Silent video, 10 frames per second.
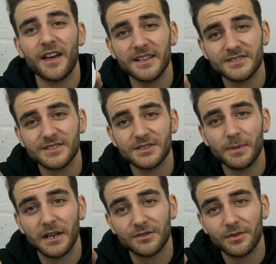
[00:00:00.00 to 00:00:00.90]
that is the
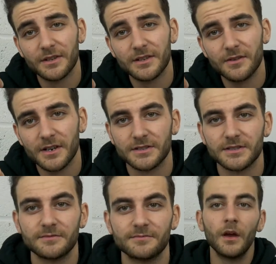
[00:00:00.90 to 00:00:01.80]
specs for the
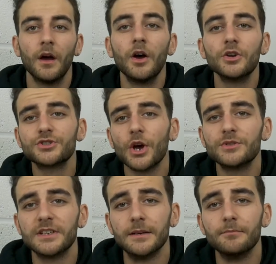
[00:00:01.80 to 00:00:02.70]
device. So
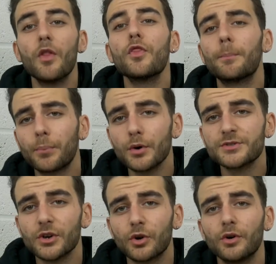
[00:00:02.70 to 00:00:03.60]
team, the pros
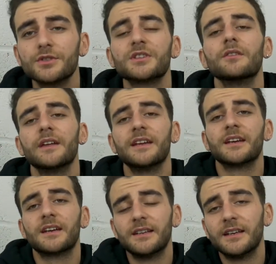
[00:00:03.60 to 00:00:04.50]
and cons of the
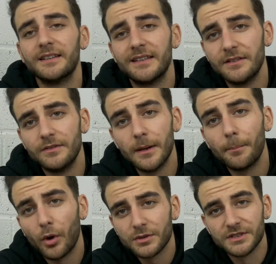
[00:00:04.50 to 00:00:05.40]
Innokin DV
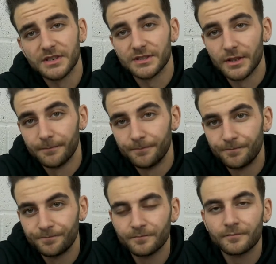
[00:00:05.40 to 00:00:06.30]
pod system.
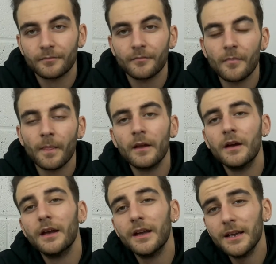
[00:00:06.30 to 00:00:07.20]

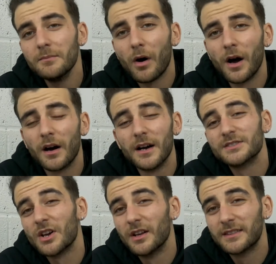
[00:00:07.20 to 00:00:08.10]
In my
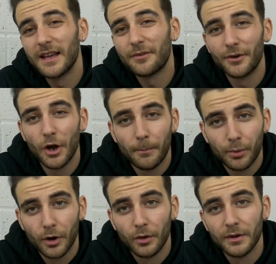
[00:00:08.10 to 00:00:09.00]
eyes, a definite
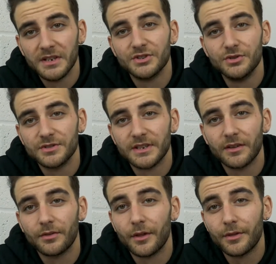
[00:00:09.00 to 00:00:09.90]
pro is
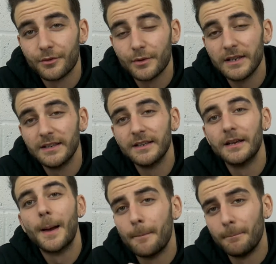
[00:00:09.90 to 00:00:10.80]
using the
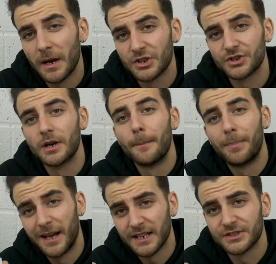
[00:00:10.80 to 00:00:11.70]
3D mesh
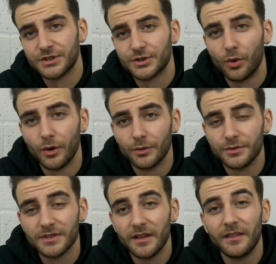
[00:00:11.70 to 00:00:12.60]
plexus
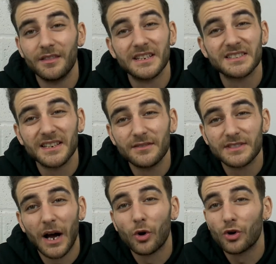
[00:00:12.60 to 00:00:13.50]
coils. This gives
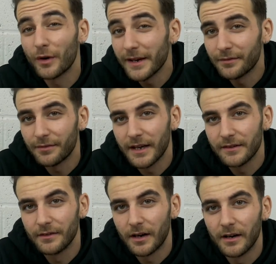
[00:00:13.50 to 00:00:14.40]
out great
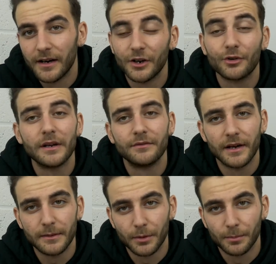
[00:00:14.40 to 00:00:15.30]
flavor and great
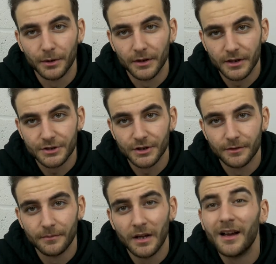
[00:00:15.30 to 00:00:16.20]
vapor production.
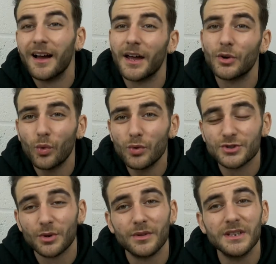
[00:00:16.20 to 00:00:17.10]
And
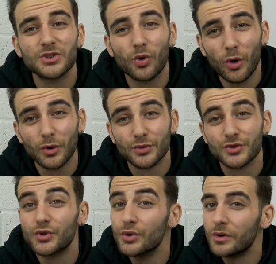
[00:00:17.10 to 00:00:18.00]
also these coils
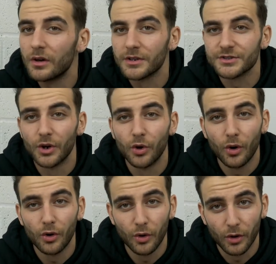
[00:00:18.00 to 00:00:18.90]
do last a
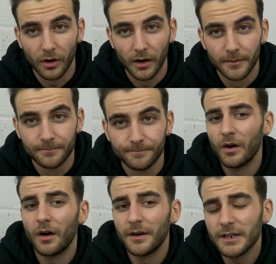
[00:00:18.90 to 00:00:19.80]
lot longer.
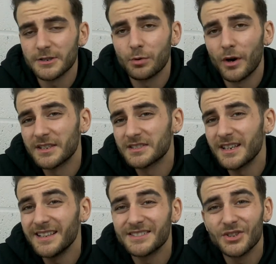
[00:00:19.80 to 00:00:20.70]
Our next pro I'd say
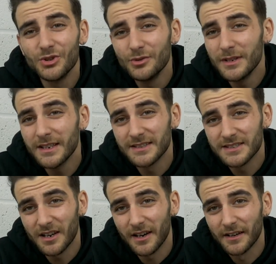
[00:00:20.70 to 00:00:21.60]
is the unique
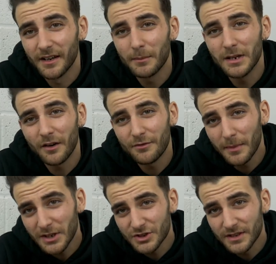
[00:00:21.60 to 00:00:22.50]
design. I mean, I've
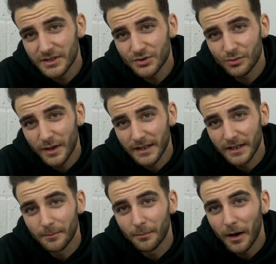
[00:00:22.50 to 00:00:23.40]
mentioned this
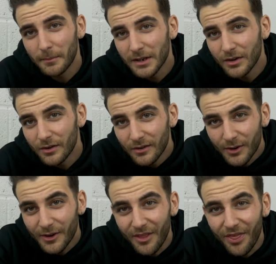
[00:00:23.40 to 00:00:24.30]
already, but I mean,
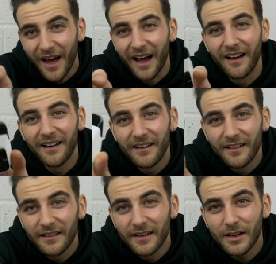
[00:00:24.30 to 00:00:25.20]
look at that.
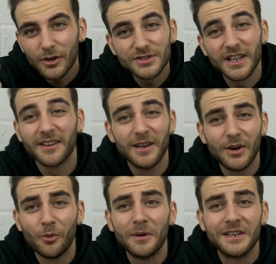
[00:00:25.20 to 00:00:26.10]
It looks like a
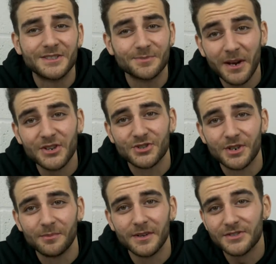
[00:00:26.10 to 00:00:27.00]
little mini
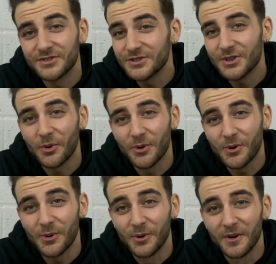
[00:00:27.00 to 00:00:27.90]
spaceship. It's so
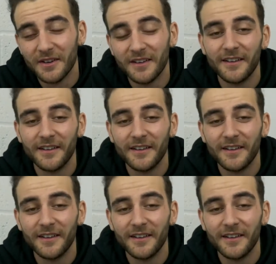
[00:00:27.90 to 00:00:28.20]
cool.